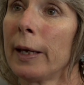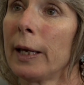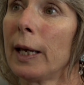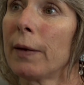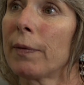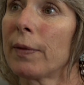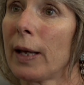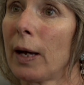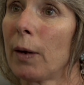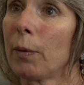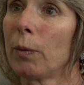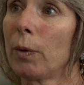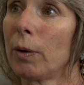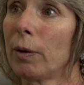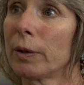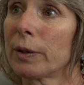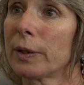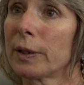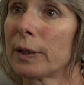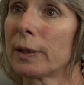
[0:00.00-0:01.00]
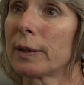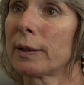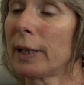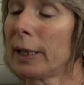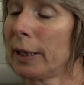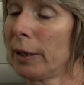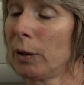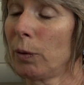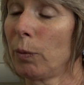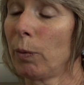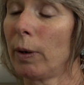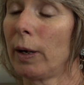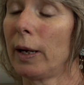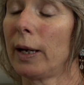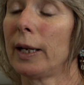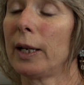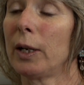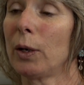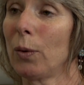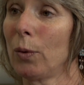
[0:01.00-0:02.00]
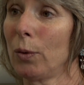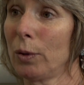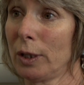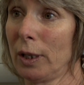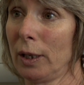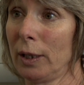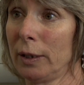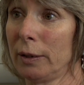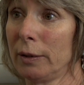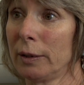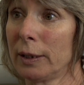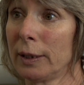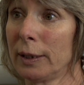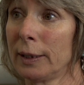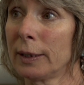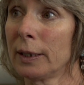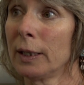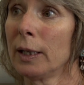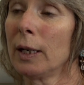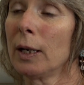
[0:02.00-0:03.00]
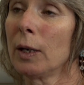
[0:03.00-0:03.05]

If that was taken away or diluted,